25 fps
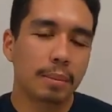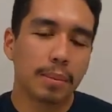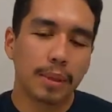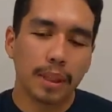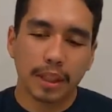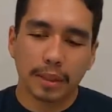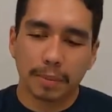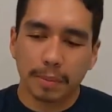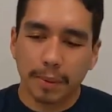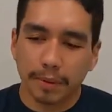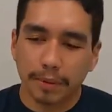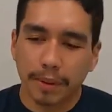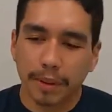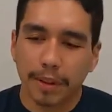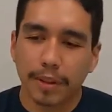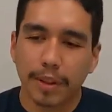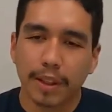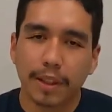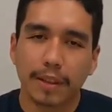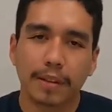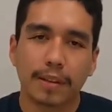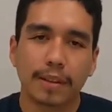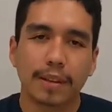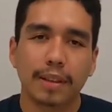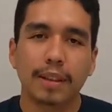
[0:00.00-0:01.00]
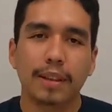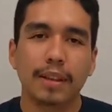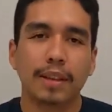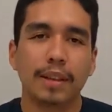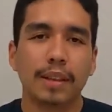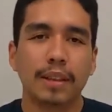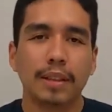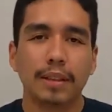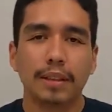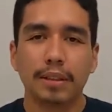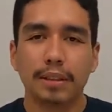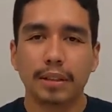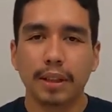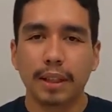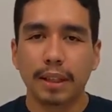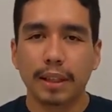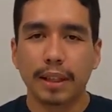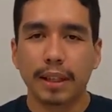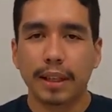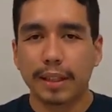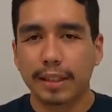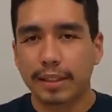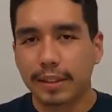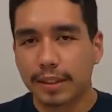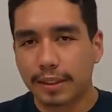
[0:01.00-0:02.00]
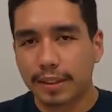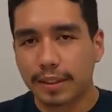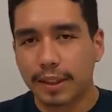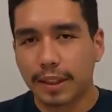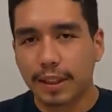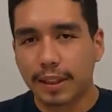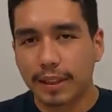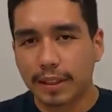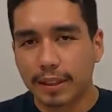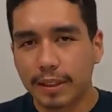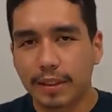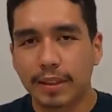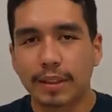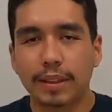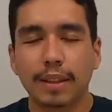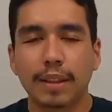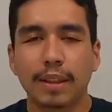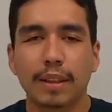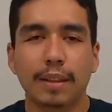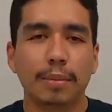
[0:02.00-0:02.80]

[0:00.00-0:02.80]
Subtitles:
But let's be real here. Just like exercise,